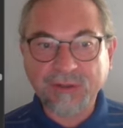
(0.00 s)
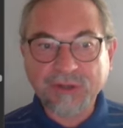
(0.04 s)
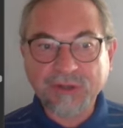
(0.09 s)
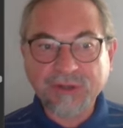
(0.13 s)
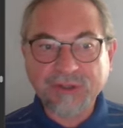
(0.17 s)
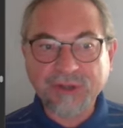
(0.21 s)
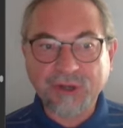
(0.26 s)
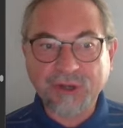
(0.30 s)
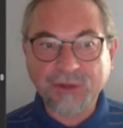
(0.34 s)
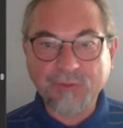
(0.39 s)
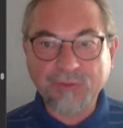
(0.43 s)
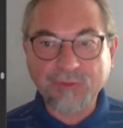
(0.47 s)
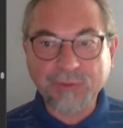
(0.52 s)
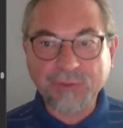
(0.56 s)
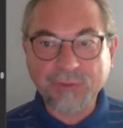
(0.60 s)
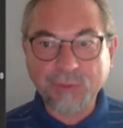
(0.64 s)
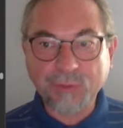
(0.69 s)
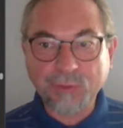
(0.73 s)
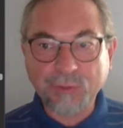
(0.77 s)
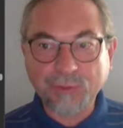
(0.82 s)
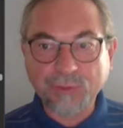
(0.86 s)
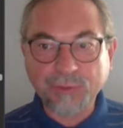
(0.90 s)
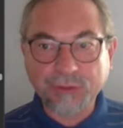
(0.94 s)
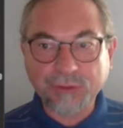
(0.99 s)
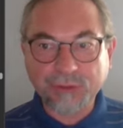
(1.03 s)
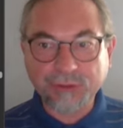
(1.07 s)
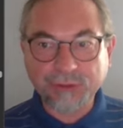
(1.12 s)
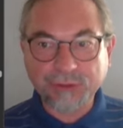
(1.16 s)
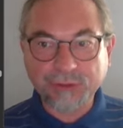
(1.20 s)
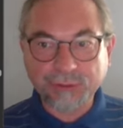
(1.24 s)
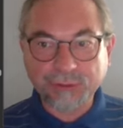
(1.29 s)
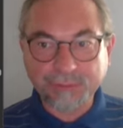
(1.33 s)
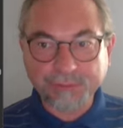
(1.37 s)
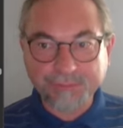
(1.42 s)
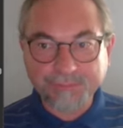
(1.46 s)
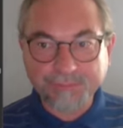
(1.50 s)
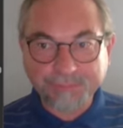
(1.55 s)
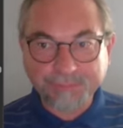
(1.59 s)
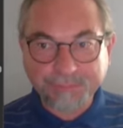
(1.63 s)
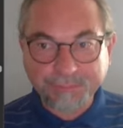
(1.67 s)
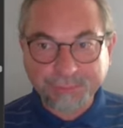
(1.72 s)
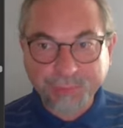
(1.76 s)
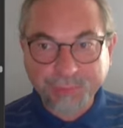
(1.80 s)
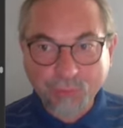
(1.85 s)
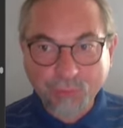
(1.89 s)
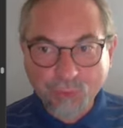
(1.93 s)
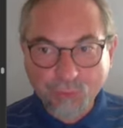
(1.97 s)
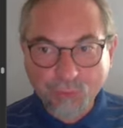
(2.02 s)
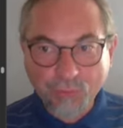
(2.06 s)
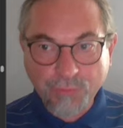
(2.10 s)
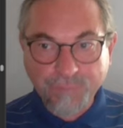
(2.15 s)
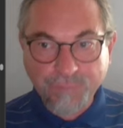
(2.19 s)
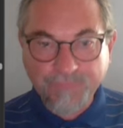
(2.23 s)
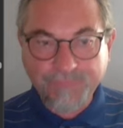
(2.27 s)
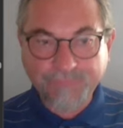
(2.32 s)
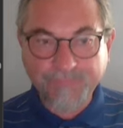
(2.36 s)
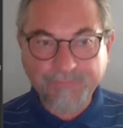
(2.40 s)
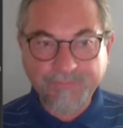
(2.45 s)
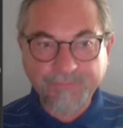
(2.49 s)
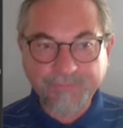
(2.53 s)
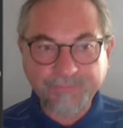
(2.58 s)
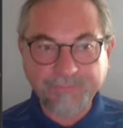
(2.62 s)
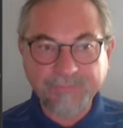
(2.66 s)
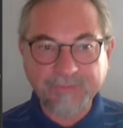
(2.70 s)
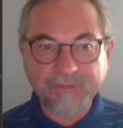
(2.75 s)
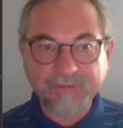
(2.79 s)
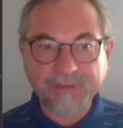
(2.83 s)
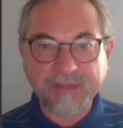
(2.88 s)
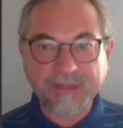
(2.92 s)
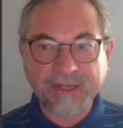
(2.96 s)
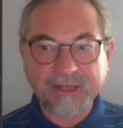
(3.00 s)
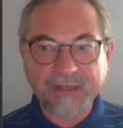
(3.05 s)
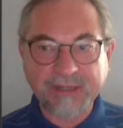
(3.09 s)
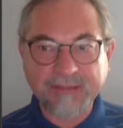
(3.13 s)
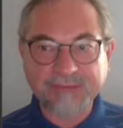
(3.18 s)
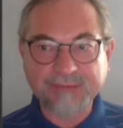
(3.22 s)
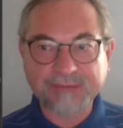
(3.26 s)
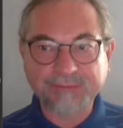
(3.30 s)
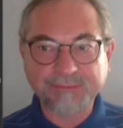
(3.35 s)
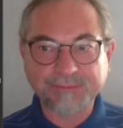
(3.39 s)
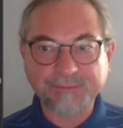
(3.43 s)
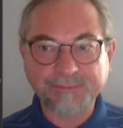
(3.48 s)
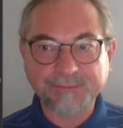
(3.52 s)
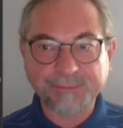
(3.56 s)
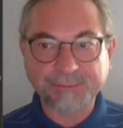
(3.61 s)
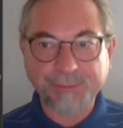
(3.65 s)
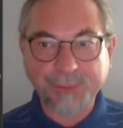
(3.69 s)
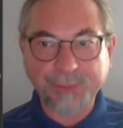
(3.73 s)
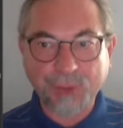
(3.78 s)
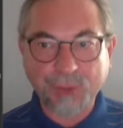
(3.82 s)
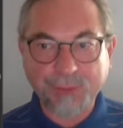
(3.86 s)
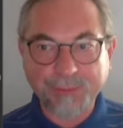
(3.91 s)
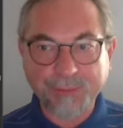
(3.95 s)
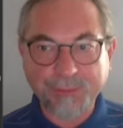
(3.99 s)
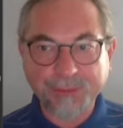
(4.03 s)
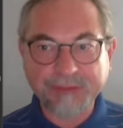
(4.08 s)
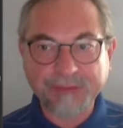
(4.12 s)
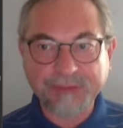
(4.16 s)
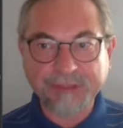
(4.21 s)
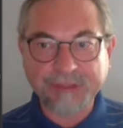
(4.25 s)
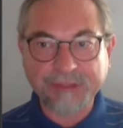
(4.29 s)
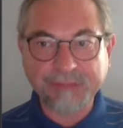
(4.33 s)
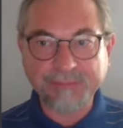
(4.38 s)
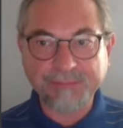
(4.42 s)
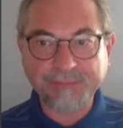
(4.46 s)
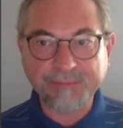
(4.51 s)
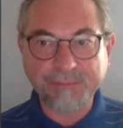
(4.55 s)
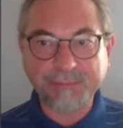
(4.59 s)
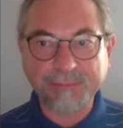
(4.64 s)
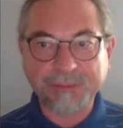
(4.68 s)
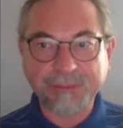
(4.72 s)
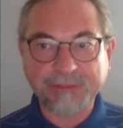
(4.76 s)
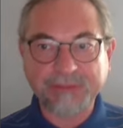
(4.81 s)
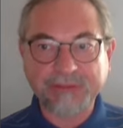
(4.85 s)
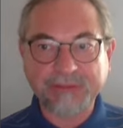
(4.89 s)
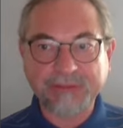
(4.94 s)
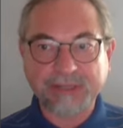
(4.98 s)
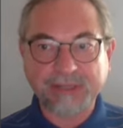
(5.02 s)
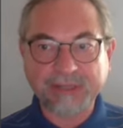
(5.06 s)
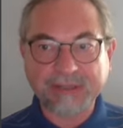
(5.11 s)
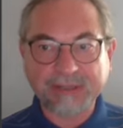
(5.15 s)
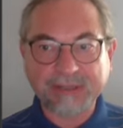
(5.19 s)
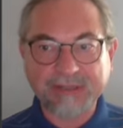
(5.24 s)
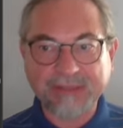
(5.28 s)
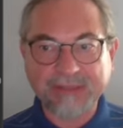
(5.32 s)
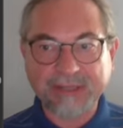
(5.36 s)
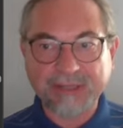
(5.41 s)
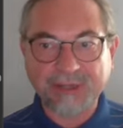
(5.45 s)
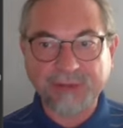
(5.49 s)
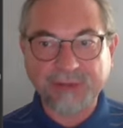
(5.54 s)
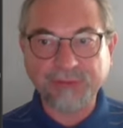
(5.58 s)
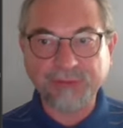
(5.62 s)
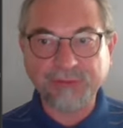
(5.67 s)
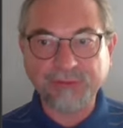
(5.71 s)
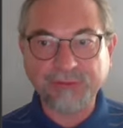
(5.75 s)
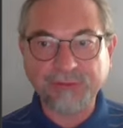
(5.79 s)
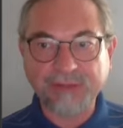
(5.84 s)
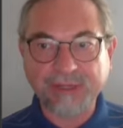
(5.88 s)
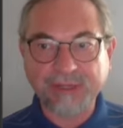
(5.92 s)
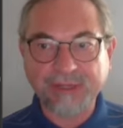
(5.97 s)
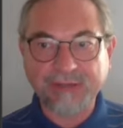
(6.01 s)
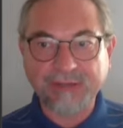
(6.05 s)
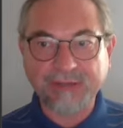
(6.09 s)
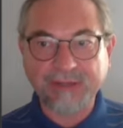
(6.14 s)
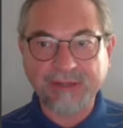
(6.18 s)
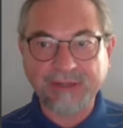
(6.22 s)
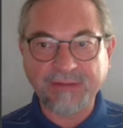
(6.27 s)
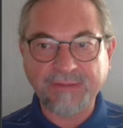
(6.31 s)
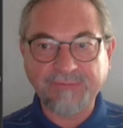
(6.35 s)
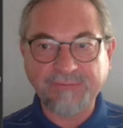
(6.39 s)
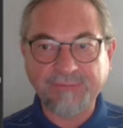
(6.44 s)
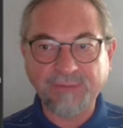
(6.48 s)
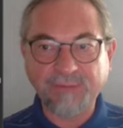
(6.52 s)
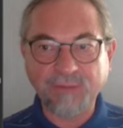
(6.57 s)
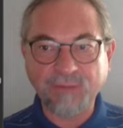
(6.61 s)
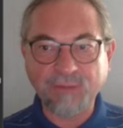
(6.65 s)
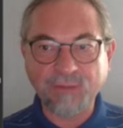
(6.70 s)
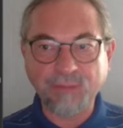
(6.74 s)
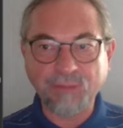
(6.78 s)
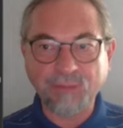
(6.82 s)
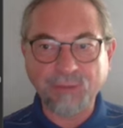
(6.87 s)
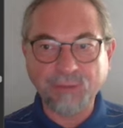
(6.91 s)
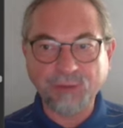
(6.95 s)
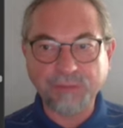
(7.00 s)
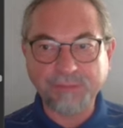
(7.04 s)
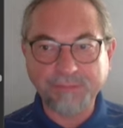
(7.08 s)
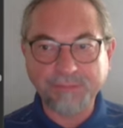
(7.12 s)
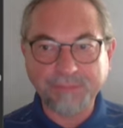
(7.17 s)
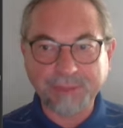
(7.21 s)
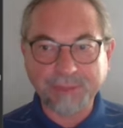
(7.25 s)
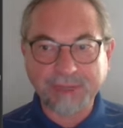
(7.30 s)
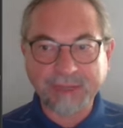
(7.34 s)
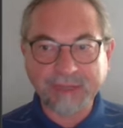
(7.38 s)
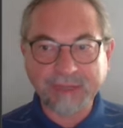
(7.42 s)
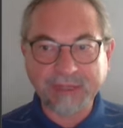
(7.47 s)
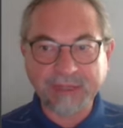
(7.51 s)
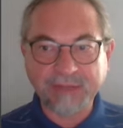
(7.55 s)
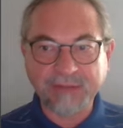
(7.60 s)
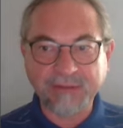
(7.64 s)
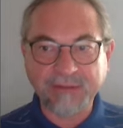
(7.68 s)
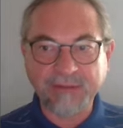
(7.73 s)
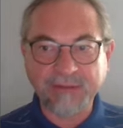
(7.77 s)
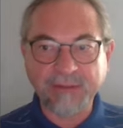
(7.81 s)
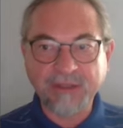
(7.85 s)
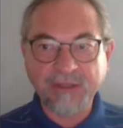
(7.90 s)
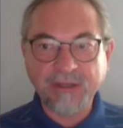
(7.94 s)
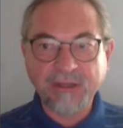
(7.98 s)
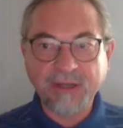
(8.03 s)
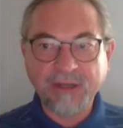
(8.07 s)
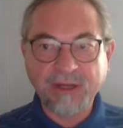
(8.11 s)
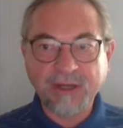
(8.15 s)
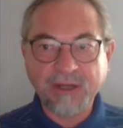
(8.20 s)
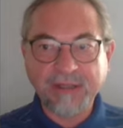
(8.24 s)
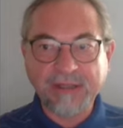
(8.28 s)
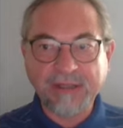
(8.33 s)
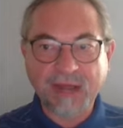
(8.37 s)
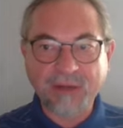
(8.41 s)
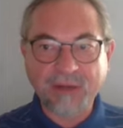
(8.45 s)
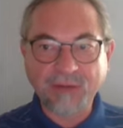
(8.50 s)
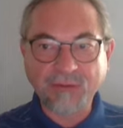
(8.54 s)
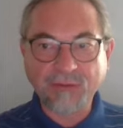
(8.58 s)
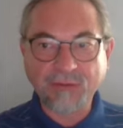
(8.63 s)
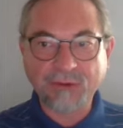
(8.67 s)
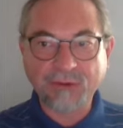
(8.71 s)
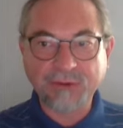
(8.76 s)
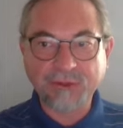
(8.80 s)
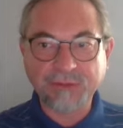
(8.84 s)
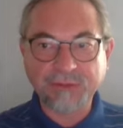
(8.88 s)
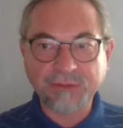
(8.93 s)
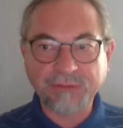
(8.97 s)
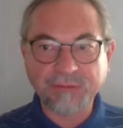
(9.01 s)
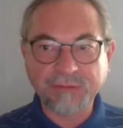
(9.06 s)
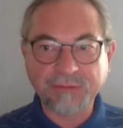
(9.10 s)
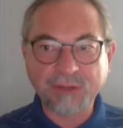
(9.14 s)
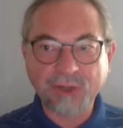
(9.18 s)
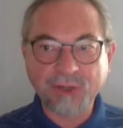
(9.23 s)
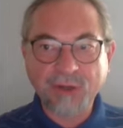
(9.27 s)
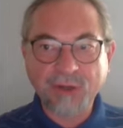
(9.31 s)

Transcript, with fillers: So we will not prove that property, but I can tell you that if you would bring in an algorithm,